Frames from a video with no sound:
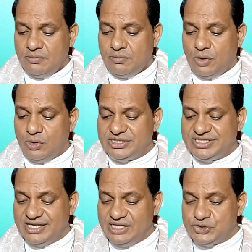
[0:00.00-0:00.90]
Paul
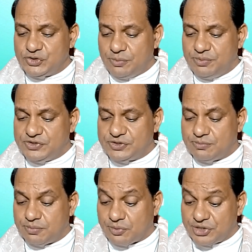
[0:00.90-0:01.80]
tells of
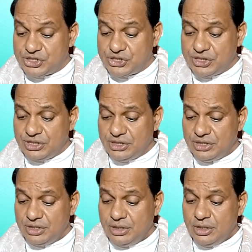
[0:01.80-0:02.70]
his preaching.
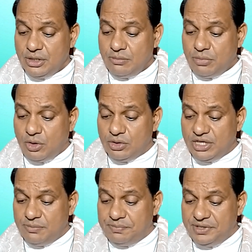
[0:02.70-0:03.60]
Paul
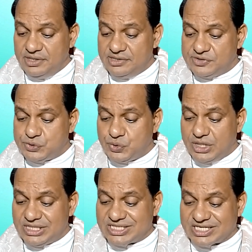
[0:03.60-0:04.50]
appeals to
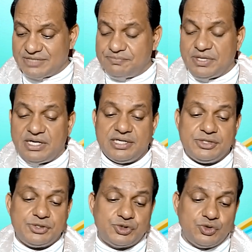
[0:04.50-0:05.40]

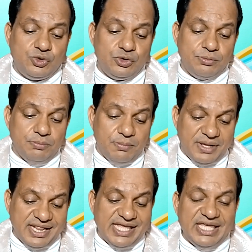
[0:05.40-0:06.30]
Agrippa to
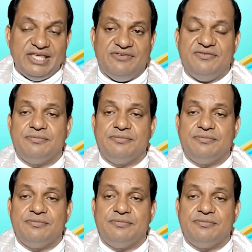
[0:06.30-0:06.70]
believe.